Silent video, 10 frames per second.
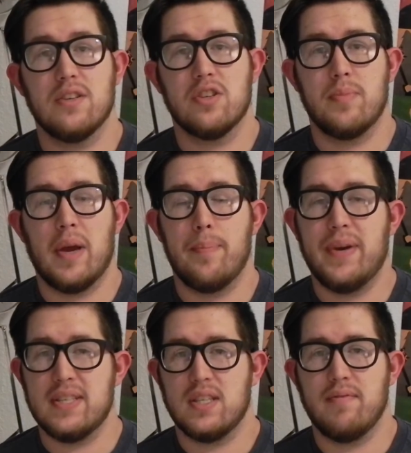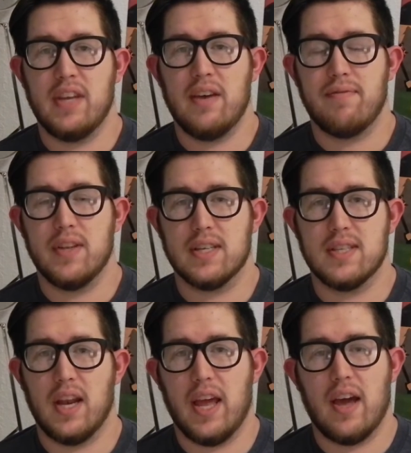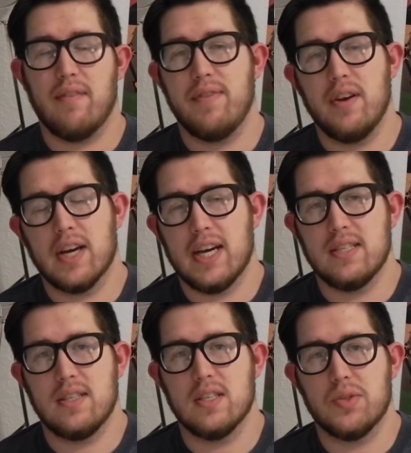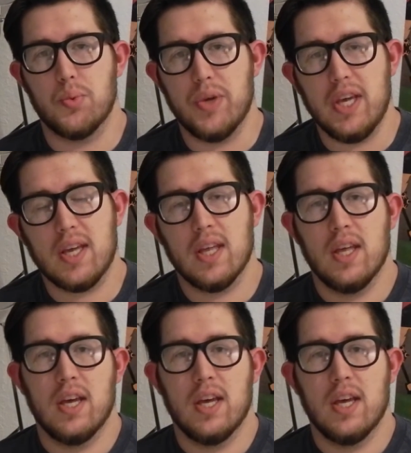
those are my best of Netflix that I have for you guys this week.